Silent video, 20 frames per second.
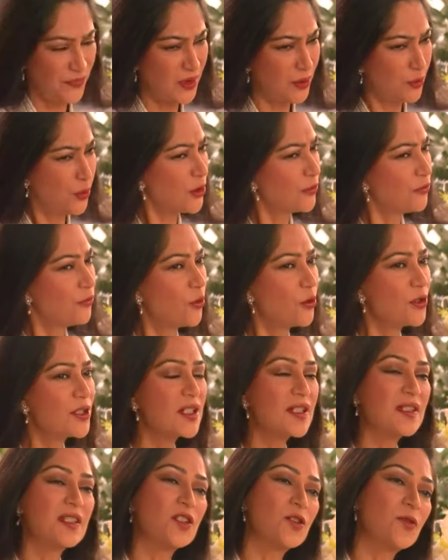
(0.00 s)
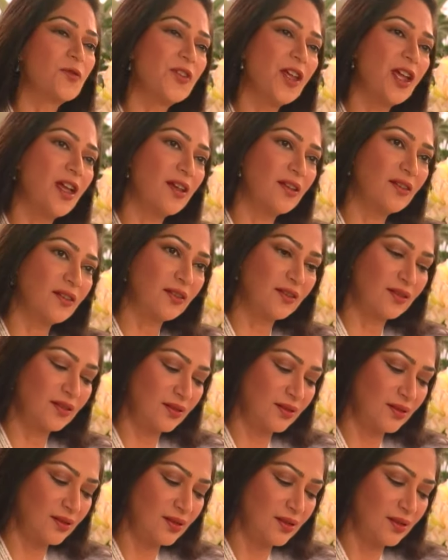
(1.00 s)
What fault is it of theirs?
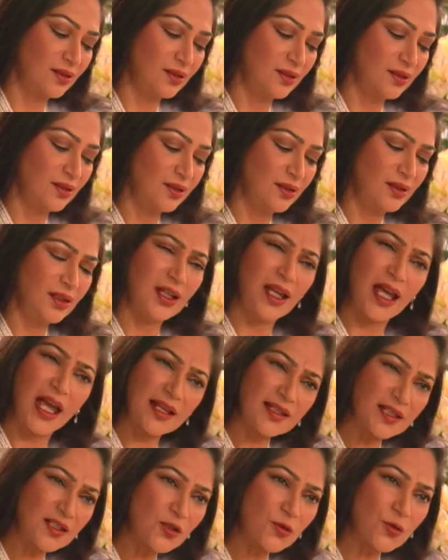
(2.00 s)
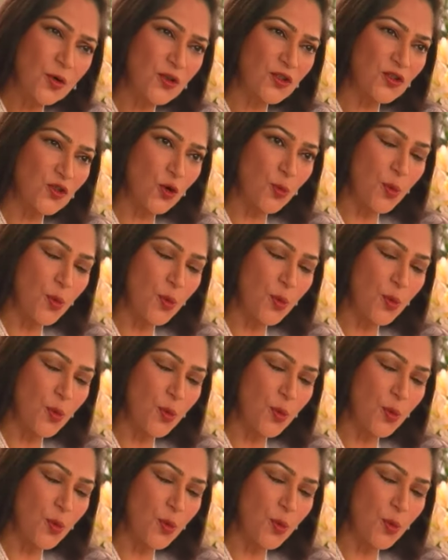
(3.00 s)
Has it crossed your